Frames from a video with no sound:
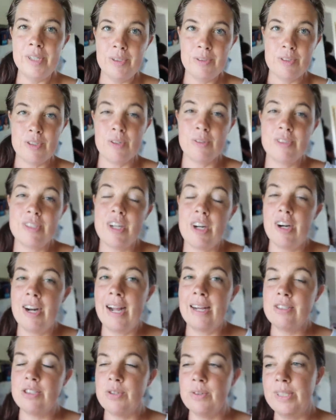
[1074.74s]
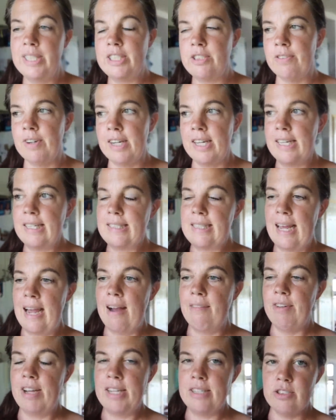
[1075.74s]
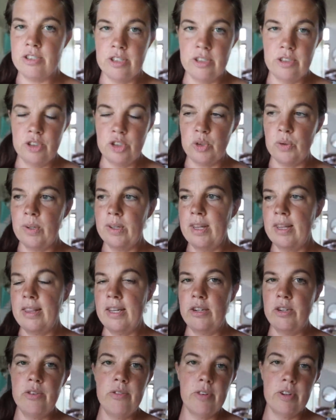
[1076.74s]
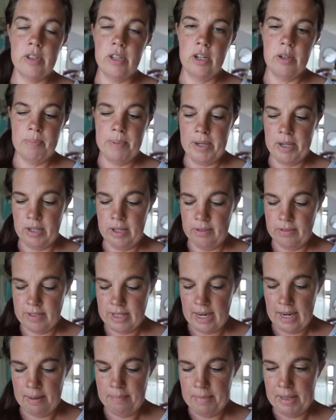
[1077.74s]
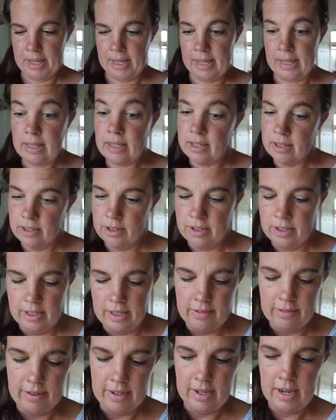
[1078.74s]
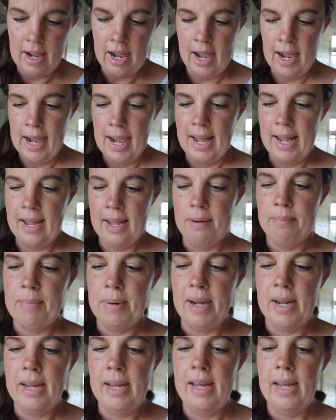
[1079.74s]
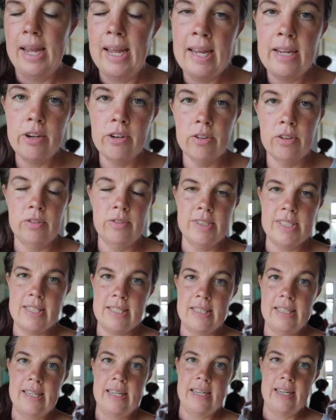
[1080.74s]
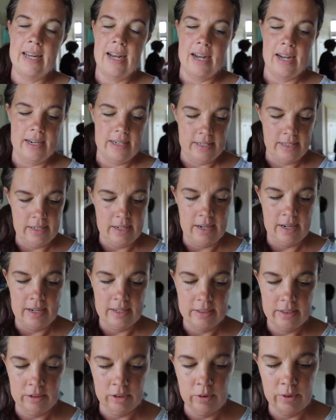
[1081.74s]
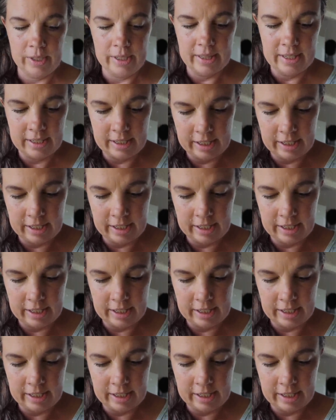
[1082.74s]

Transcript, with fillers: do zones in our house, so each of our kids have a certain chore that they do for a long period of time, like a year even. And my eight-year-old recently got uh, loading the